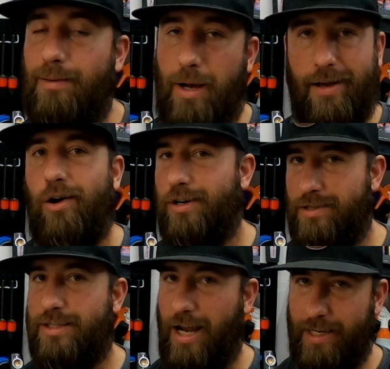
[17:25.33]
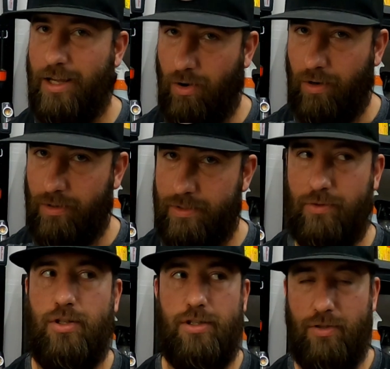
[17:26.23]
My car is a tiny car,
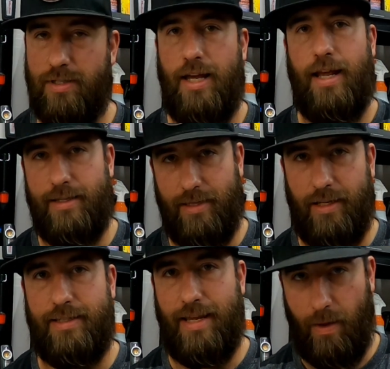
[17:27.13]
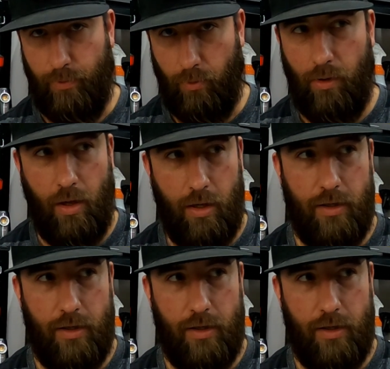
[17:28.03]
so just use that as an example.